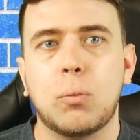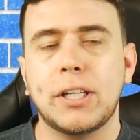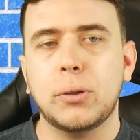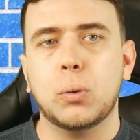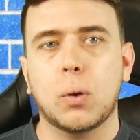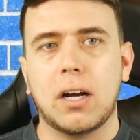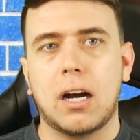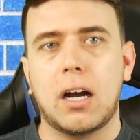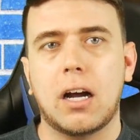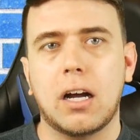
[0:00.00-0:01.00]
when you
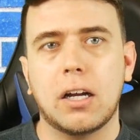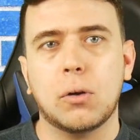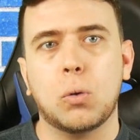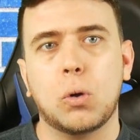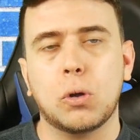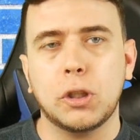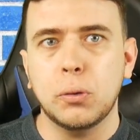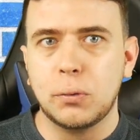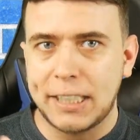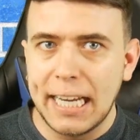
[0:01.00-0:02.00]
uh
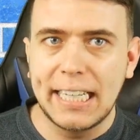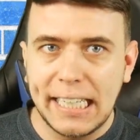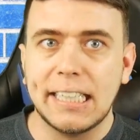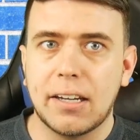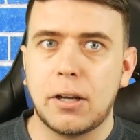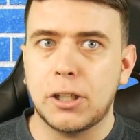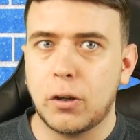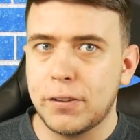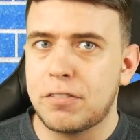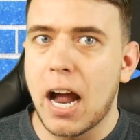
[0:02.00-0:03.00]
you get eaten uh, you know
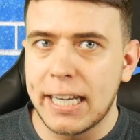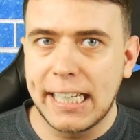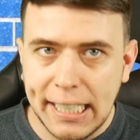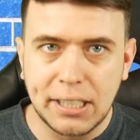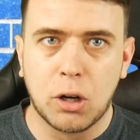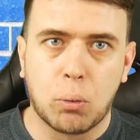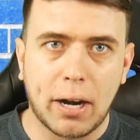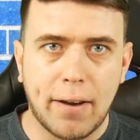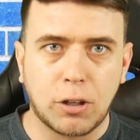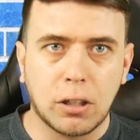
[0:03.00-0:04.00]
you've gotten eaten or
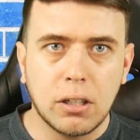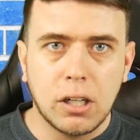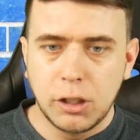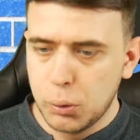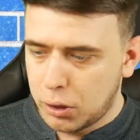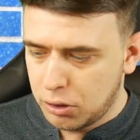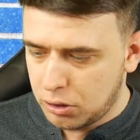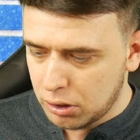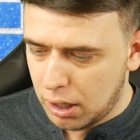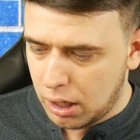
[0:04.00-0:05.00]
whatever you
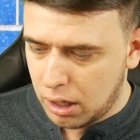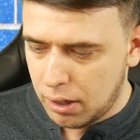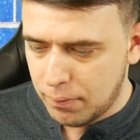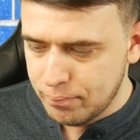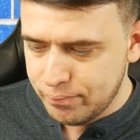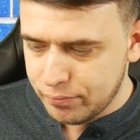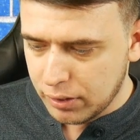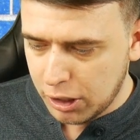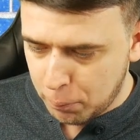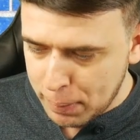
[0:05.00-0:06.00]
could um
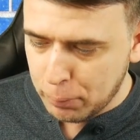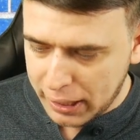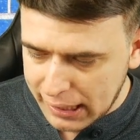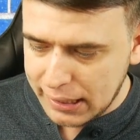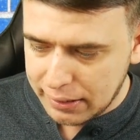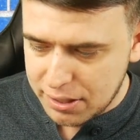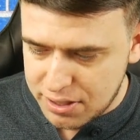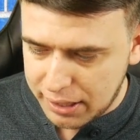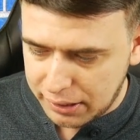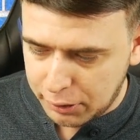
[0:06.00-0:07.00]
you know people get eaten does
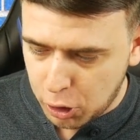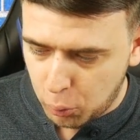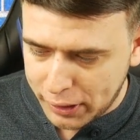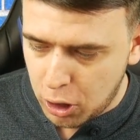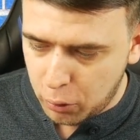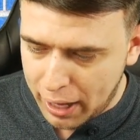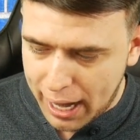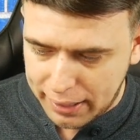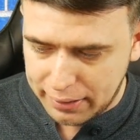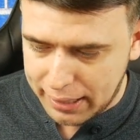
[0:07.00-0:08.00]
that you know we know
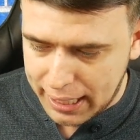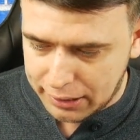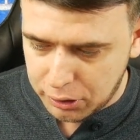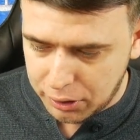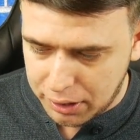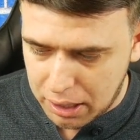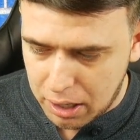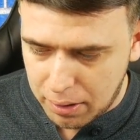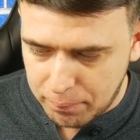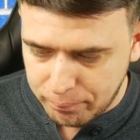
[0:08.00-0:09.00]
that they could
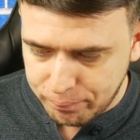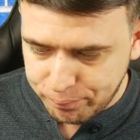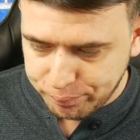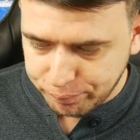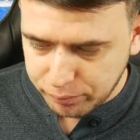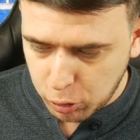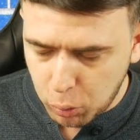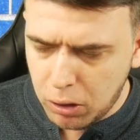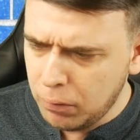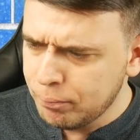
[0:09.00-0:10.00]
um
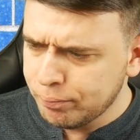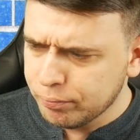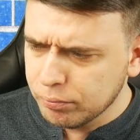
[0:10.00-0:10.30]
well